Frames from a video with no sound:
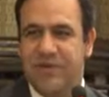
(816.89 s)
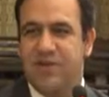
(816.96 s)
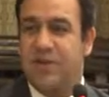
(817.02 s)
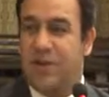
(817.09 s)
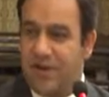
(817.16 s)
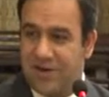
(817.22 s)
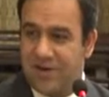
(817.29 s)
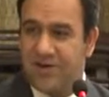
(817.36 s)

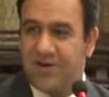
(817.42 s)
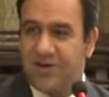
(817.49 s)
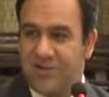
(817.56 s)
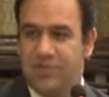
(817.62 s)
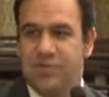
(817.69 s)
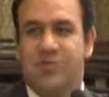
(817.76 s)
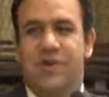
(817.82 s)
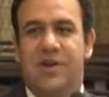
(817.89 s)
younger than
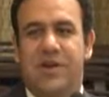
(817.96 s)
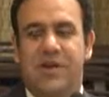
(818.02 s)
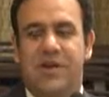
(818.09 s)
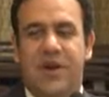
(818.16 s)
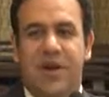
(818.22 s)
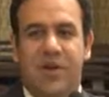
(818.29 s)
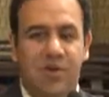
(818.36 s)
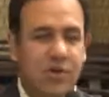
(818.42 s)
you,
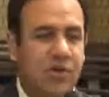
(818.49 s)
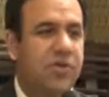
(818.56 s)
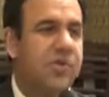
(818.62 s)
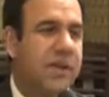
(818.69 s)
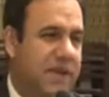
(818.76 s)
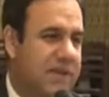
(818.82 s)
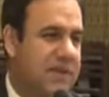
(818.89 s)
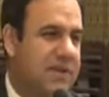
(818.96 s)
are going to
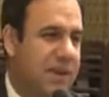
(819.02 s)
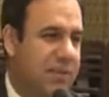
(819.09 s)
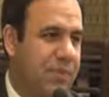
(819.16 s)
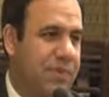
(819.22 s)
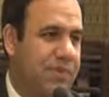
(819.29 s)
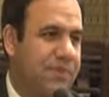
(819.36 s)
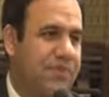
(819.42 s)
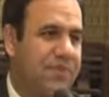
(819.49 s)
make this happen.